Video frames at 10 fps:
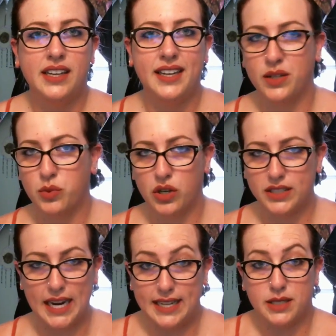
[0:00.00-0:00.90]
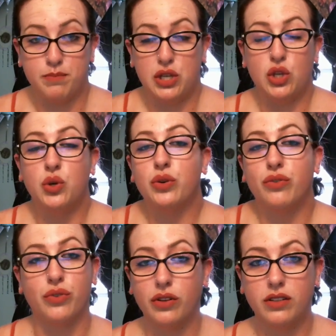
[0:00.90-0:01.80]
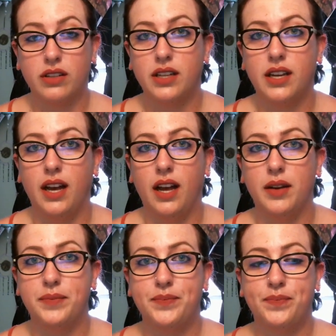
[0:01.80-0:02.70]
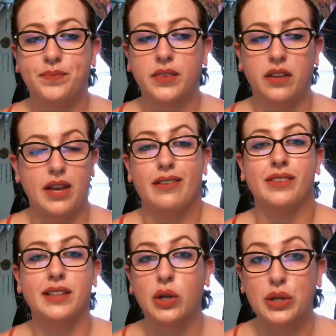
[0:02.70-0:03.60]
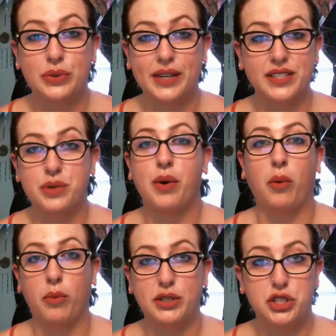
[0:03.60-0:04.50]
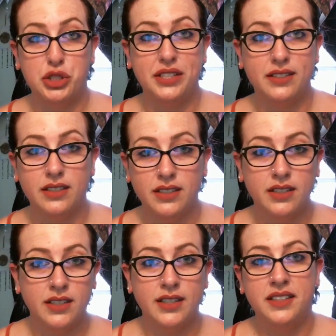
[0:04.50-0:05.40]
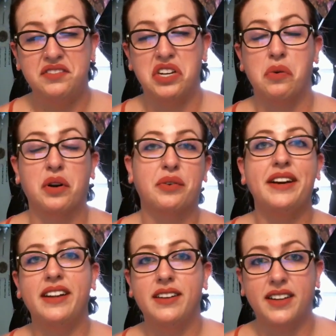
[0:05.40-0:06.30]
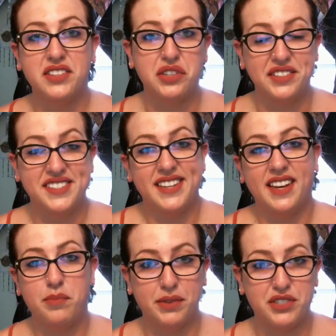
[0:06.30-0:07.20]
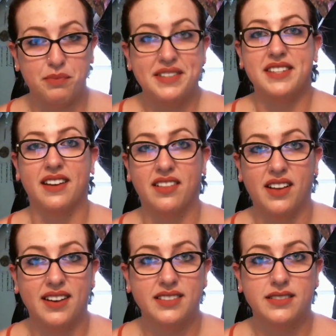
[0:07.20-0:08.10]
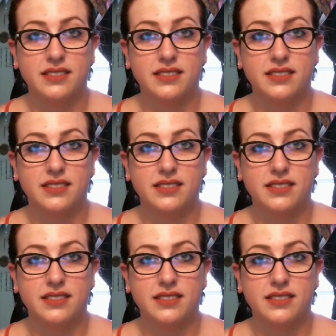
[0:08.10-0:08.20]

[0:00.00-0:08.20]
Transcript: in the world, and it's beautiful. If you haven't read The Lord of the Rings, you probably should. If you don't want to read it, I guess you could see it, but you're missing a lot.